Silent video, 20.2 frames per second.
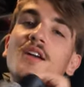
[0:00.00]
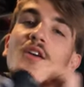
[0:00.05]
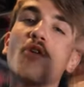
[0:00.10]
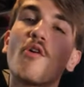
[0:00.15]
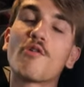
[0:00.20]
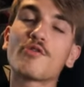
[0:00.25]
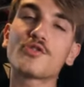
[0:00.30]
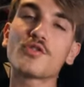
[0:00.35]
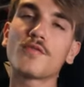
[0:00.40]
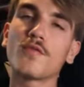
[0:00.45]

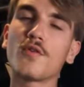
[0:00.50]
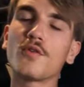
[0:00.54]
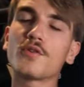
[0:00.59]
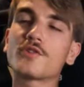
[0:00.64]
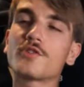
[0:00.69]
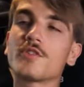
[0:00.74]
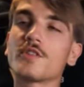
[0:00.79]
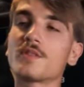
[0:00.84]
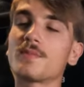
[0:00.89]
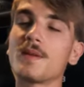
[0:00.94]
culture
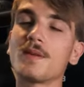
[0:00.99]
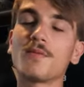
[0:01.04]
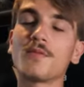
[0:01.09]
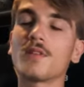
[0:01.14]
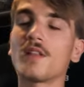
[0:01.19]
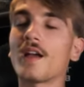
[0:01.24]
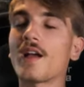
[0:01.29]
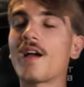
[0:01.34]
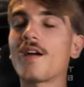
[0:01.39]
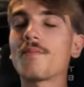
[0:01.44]
vultures, people
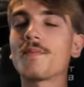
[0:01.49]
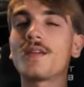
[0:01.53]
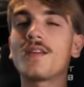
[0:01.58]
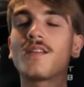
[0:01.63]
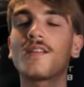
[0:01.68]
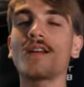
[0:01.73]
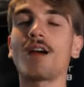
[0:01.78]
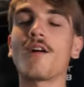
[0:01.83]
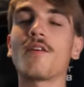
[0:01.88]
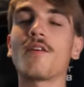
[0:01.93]
like, I
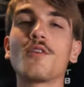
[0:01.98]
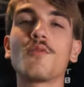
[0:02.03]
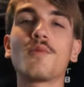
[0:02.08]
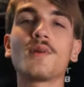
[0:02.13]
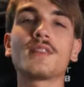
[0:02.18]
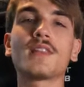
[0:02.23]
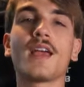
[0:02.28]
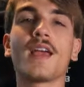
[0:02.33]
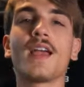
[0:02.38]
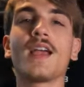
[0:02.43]
mean, know
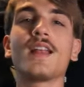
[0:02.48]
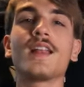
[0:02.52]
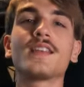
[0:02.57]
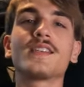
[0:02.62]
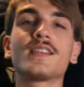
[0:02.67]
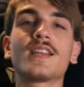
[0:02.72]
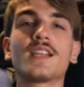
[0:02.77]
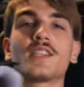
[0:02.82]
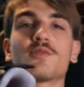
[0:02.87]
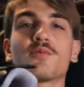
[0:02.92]
what the hate
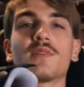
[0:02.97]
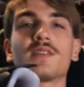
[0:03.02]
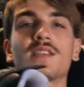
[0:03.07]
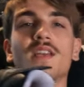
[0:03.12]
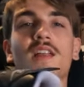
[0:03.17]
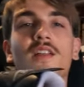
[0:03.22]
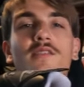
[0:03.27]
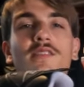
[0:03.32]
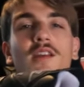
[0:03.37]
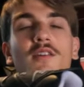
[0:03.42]
is against
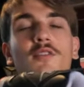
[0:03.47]
resellers.